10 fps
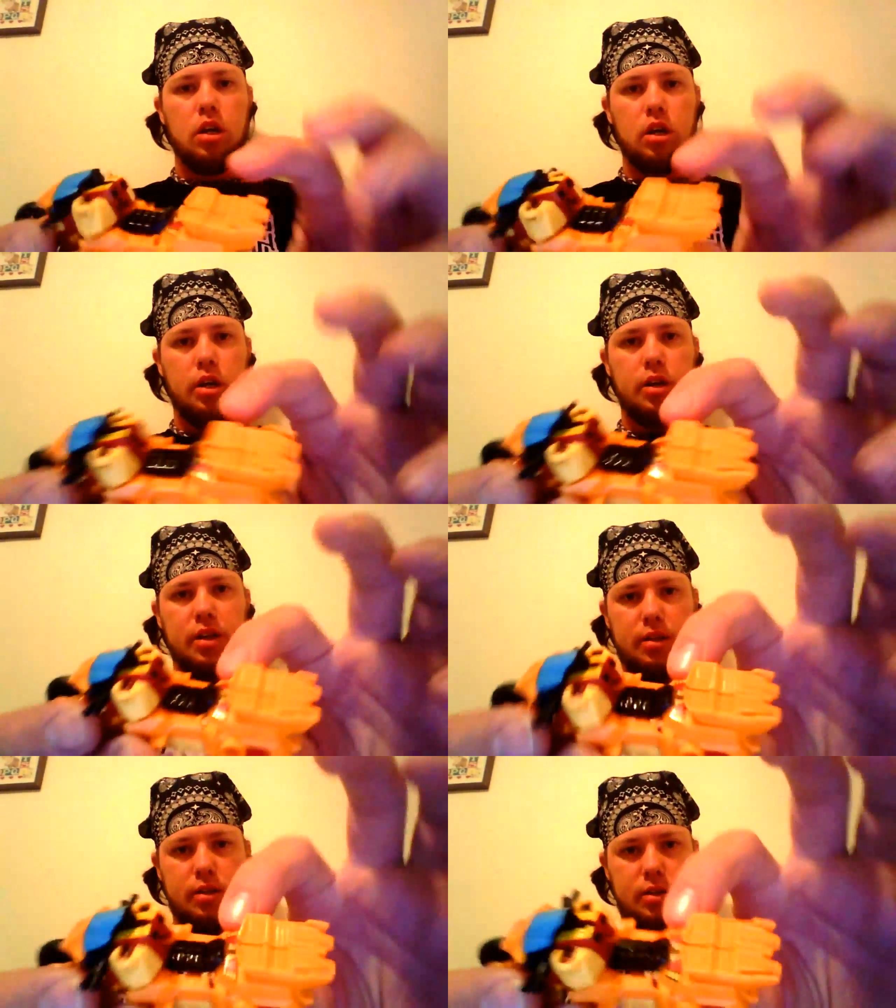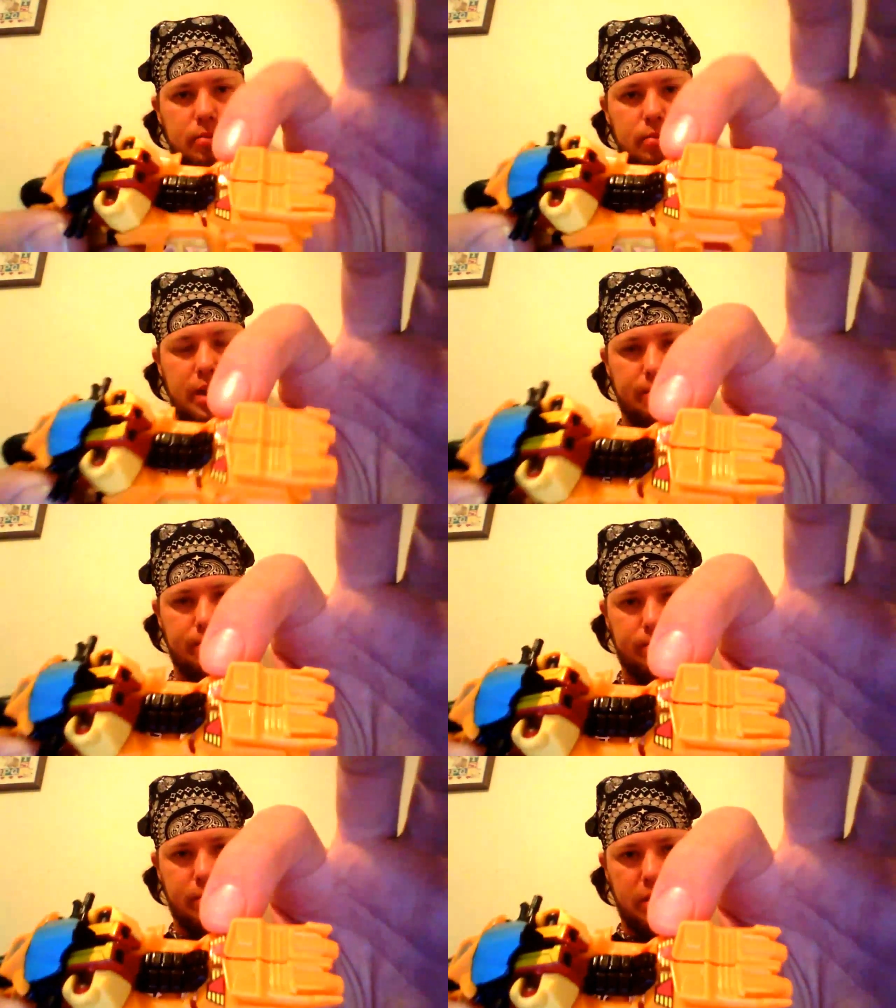Uh, he's got some like
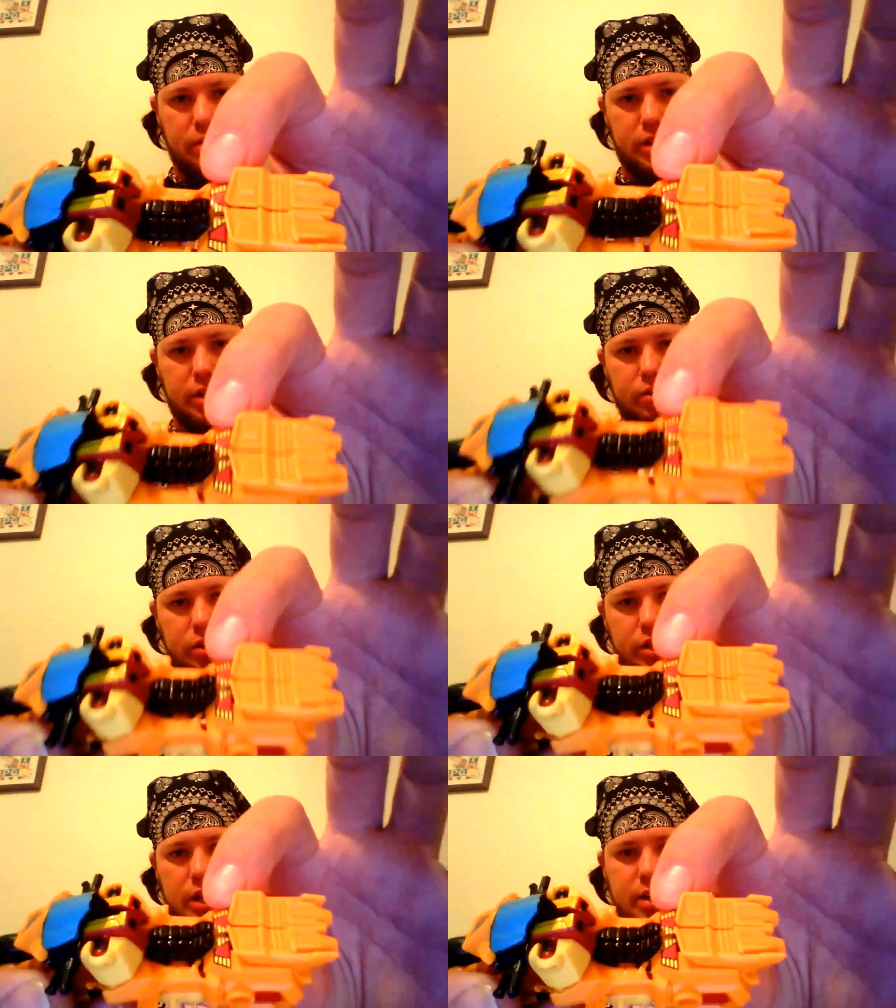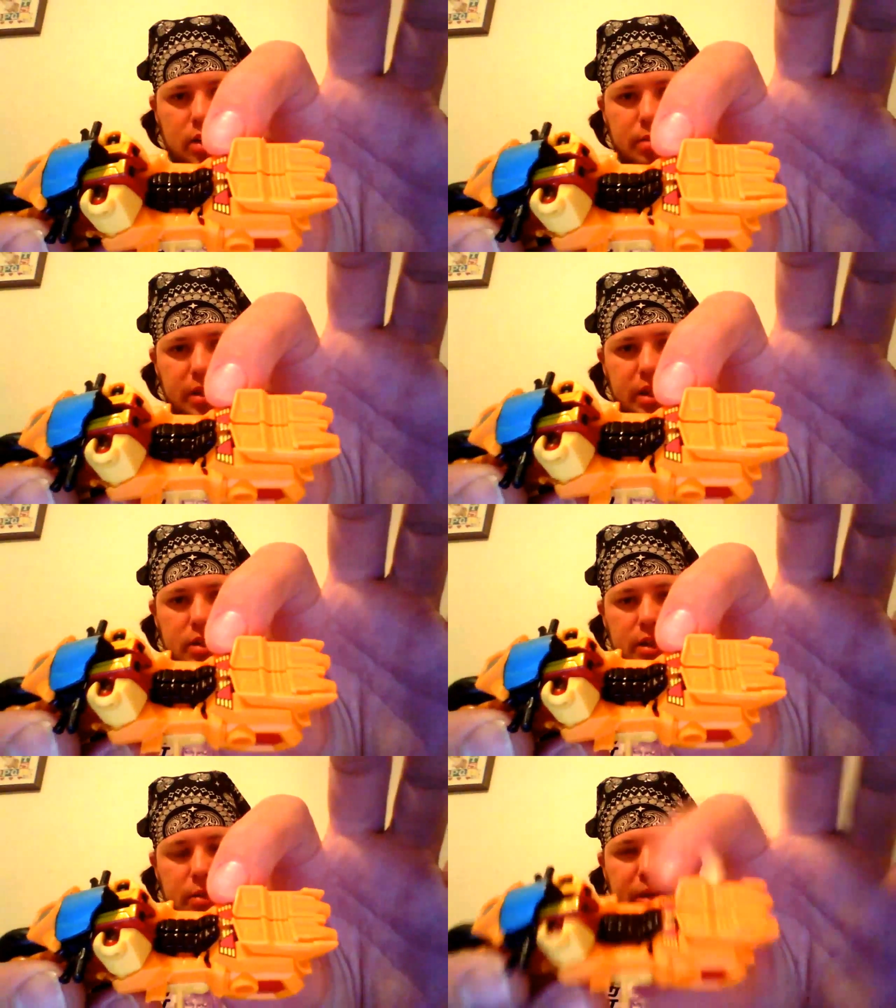I want to say those are decals, but they look
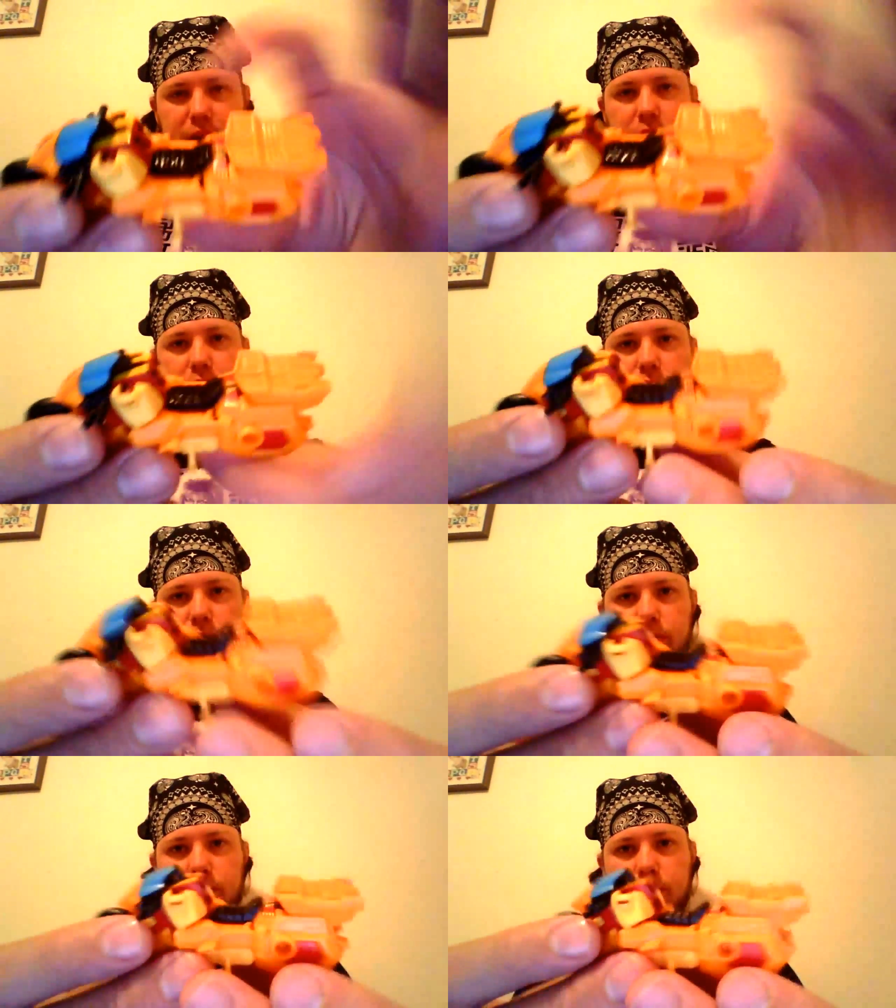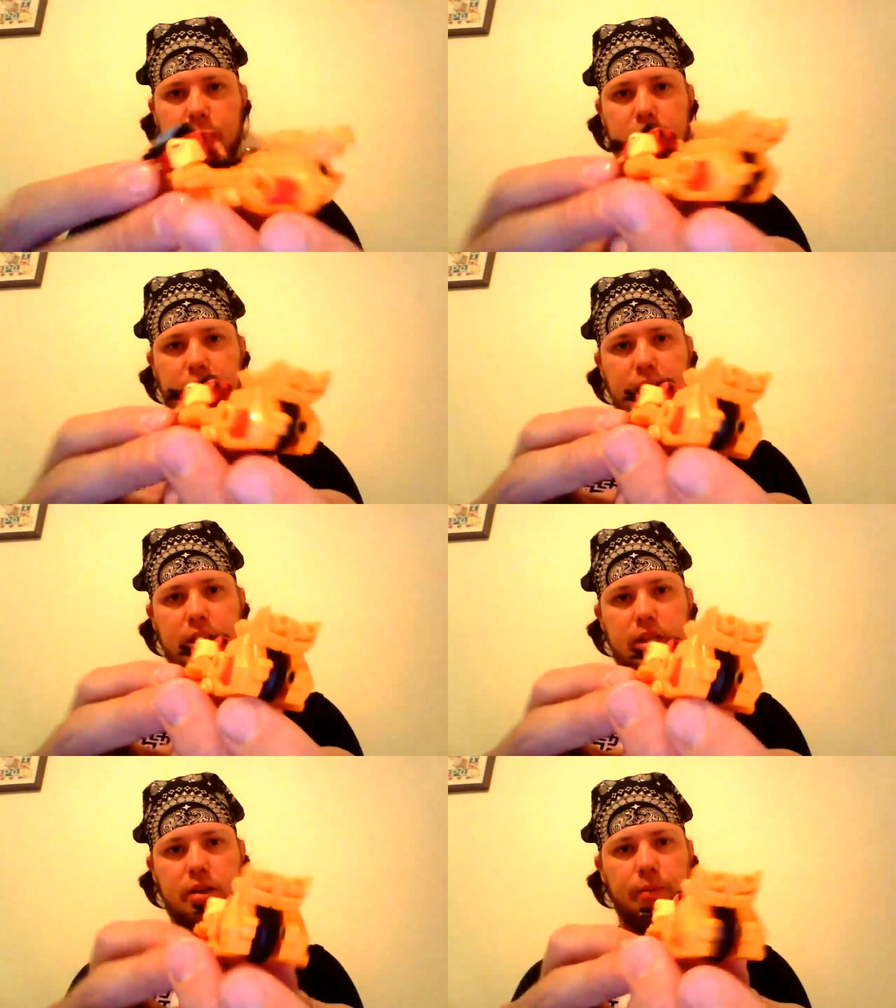like they're painted on, but I
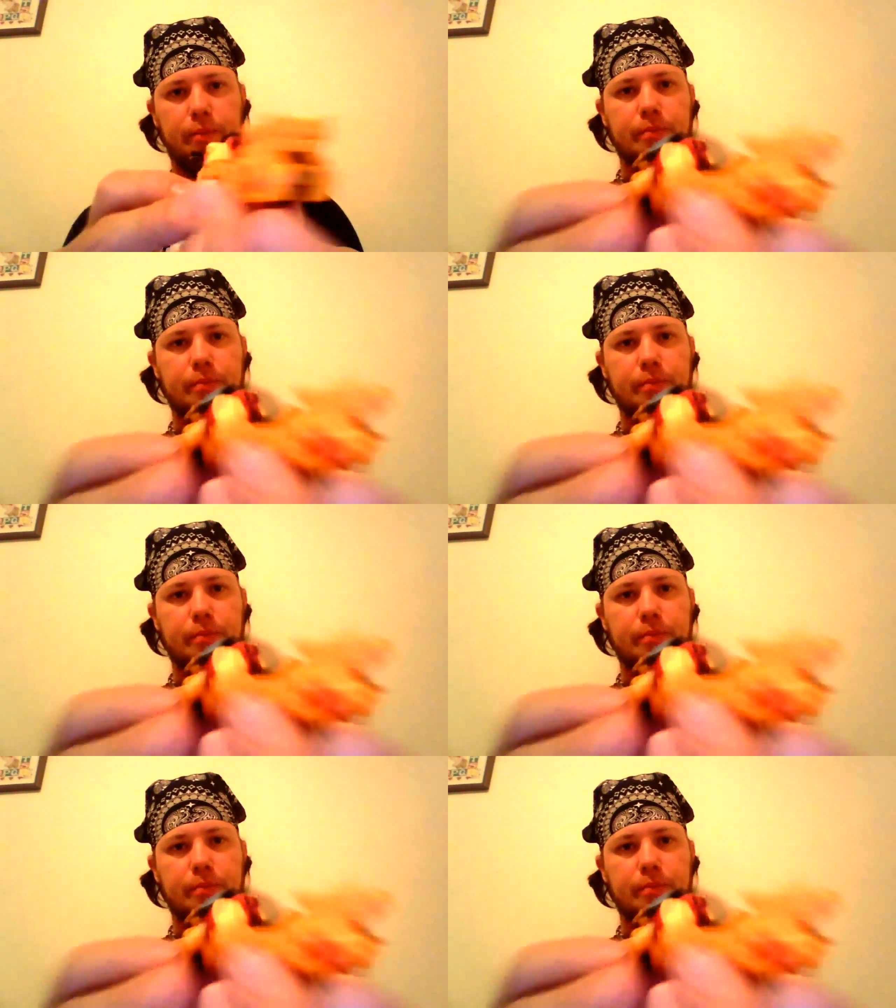can't tell.